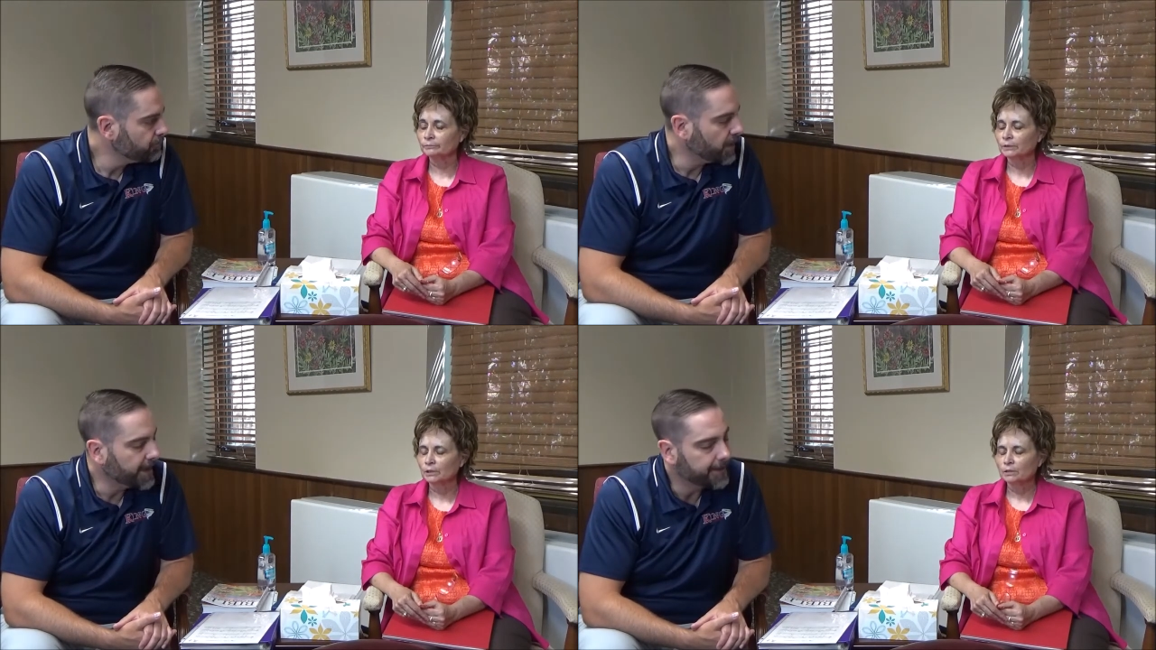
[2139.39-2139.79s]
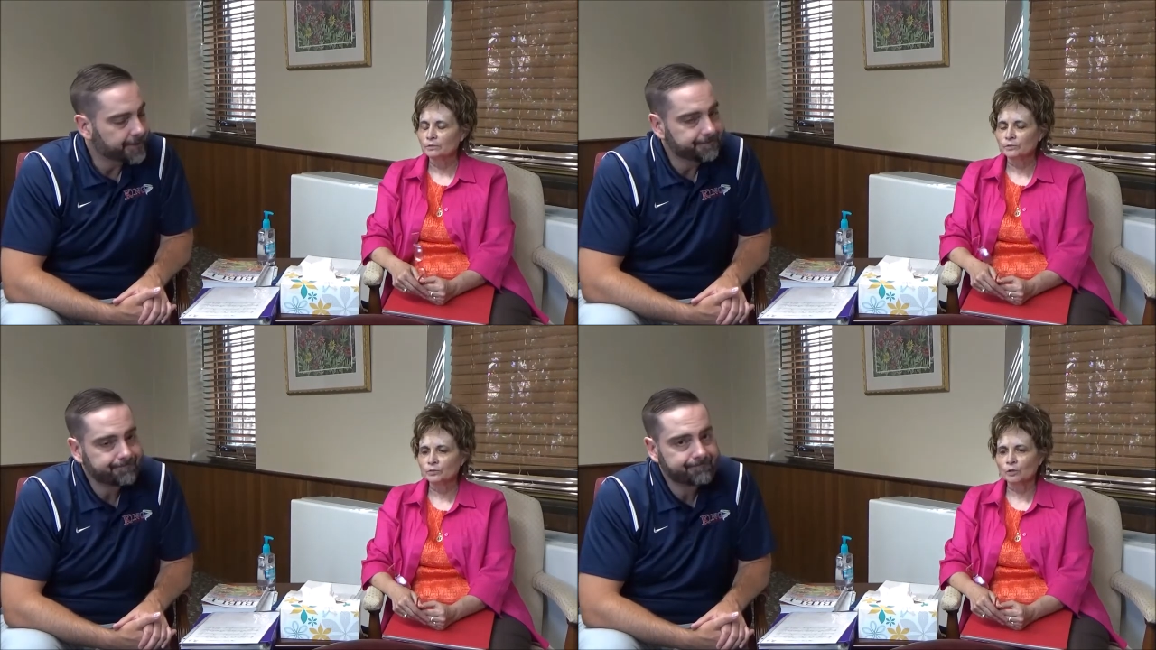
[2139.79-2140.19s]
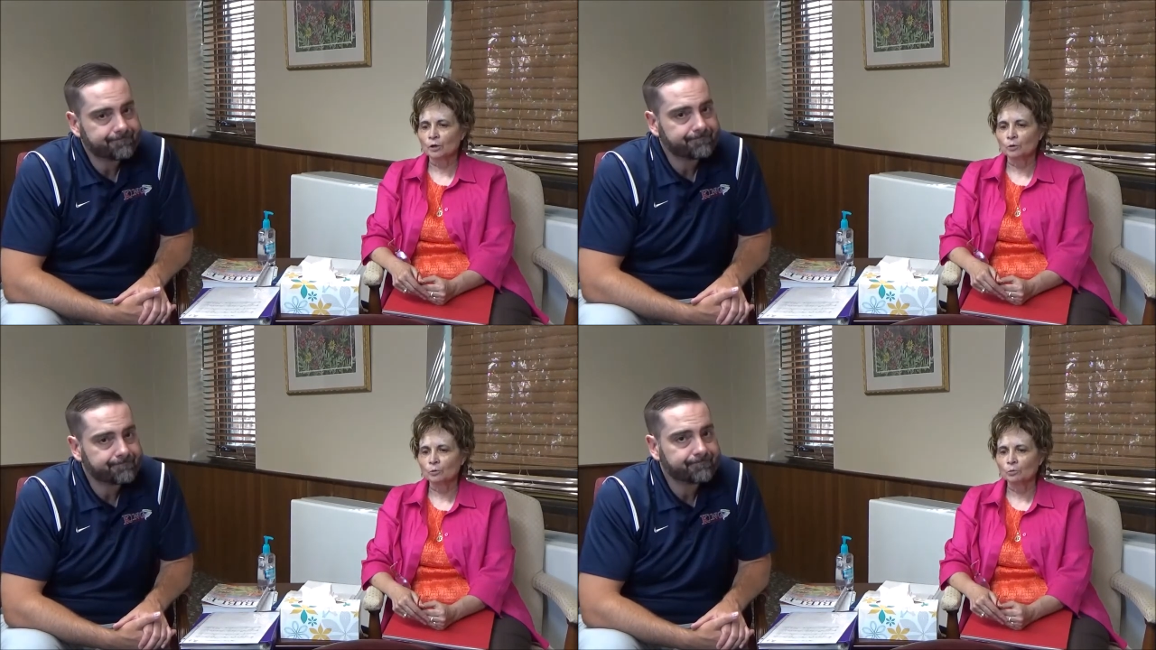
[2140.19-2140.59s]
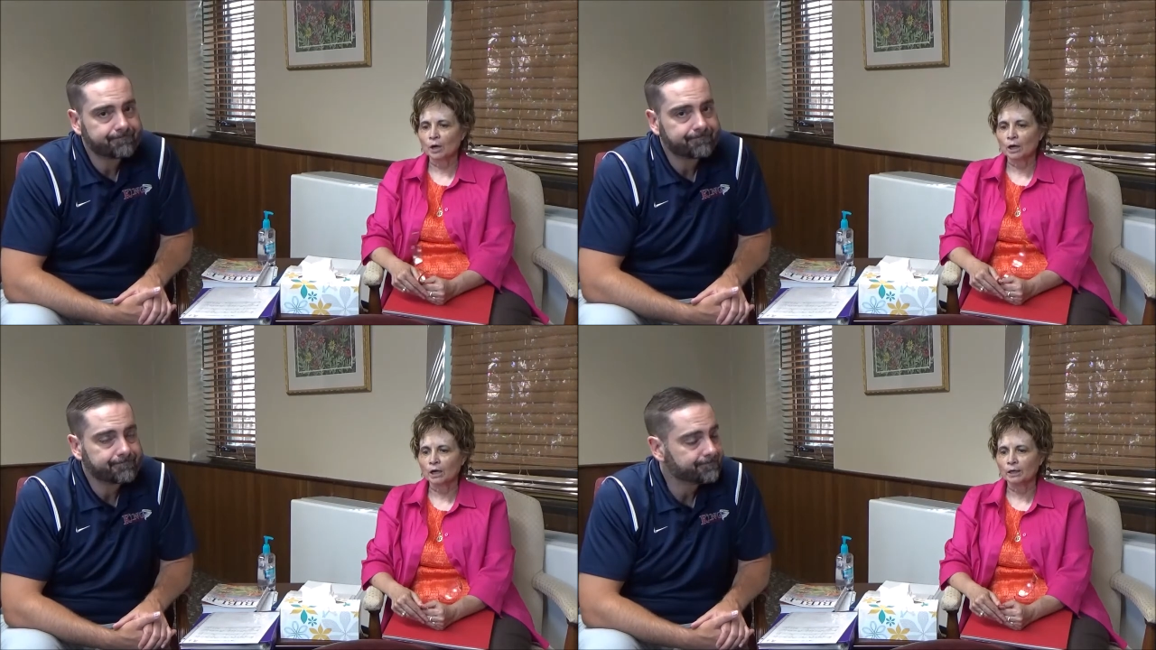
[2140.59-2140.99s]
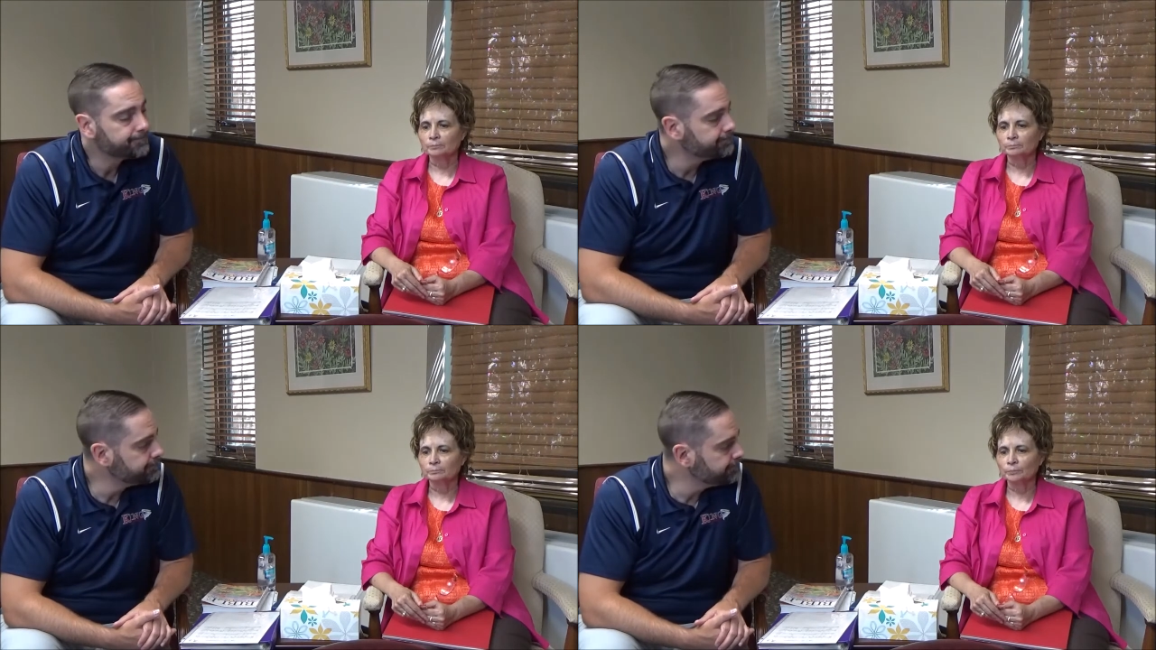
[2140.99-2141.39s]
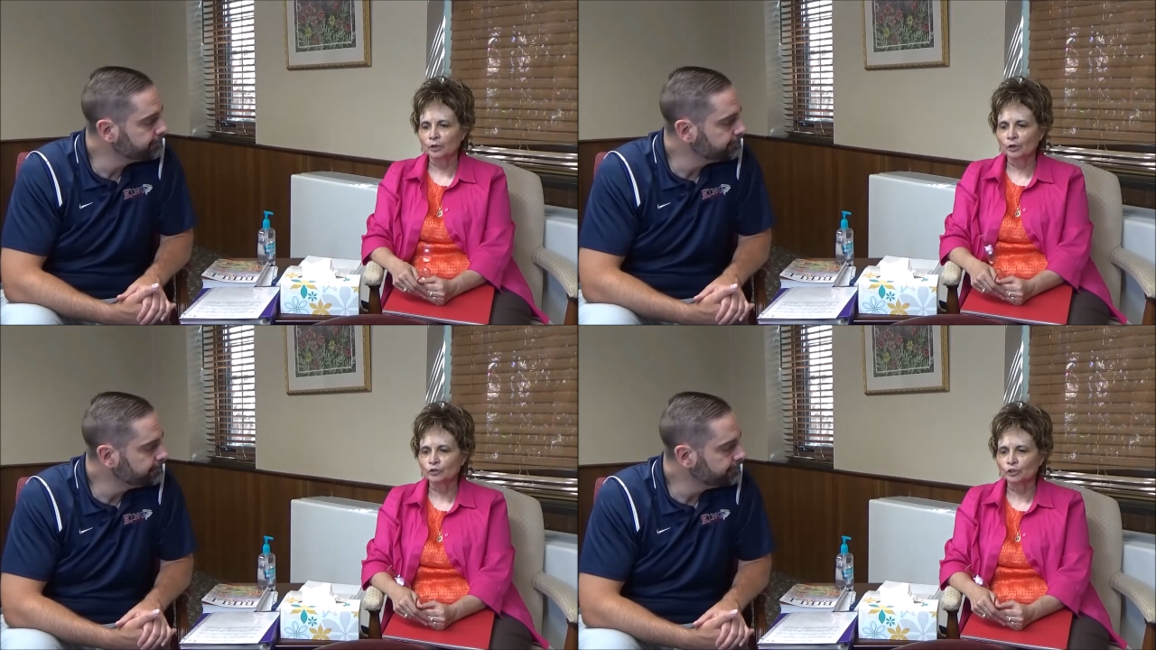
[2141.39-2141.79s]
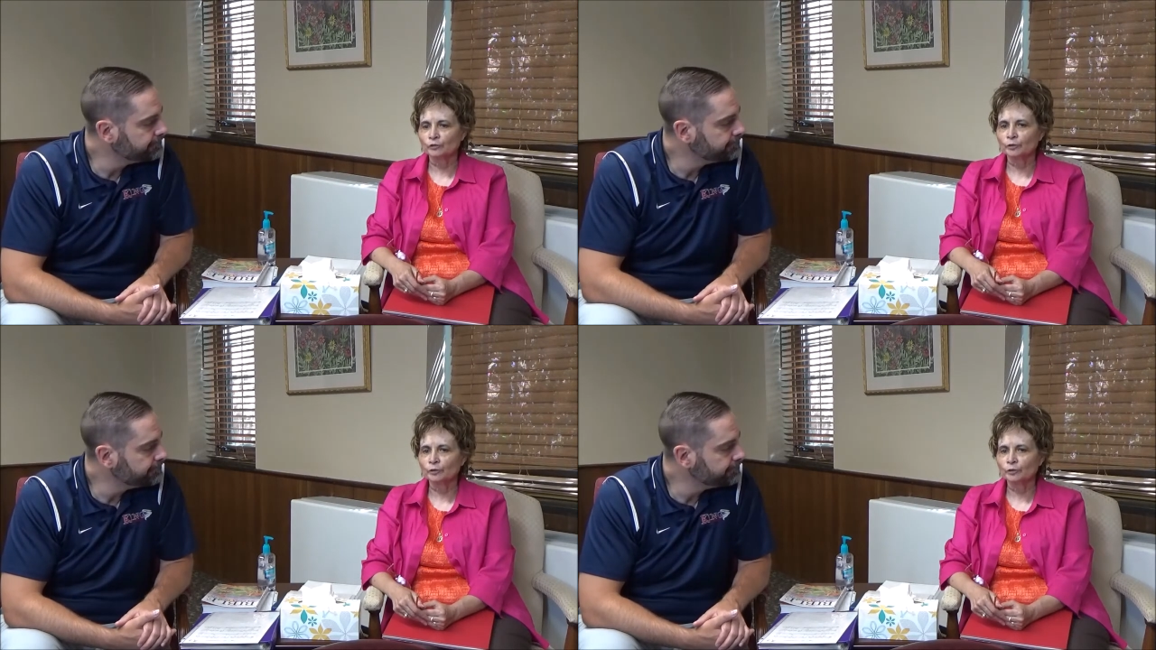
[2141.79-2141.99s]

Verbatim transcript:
Speaker 1: Wow. So, um, because she